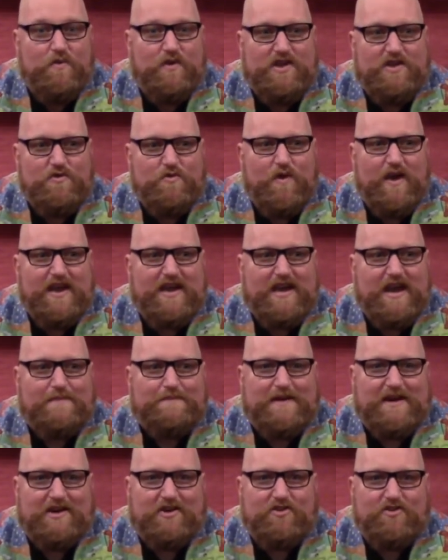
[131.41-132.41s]
When you wake
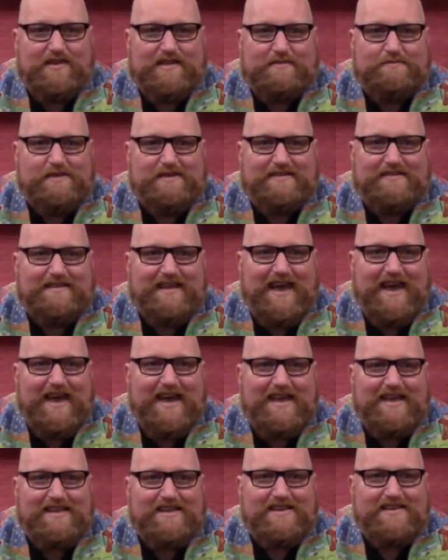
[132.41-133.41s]
up on Christmas
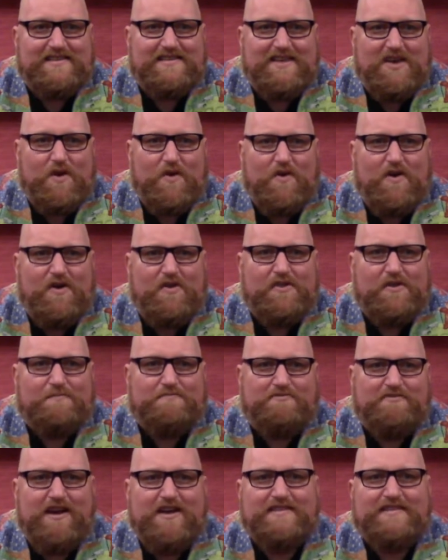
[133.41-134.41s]
Day and you see all the
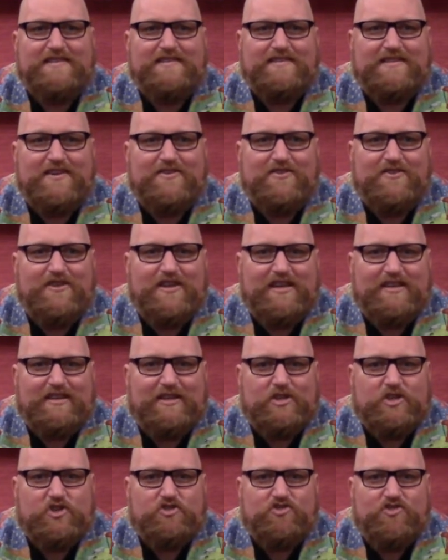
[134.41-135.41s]
presents underneath
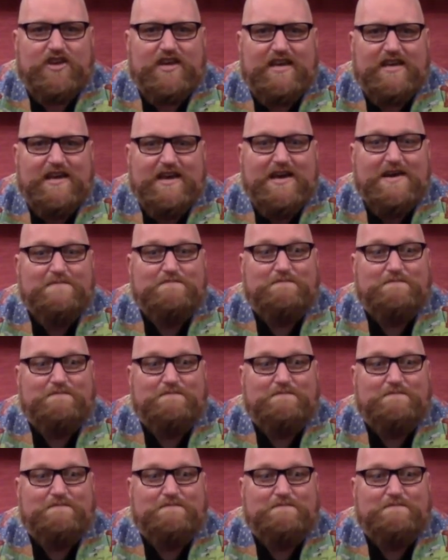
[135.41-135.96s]
the tree,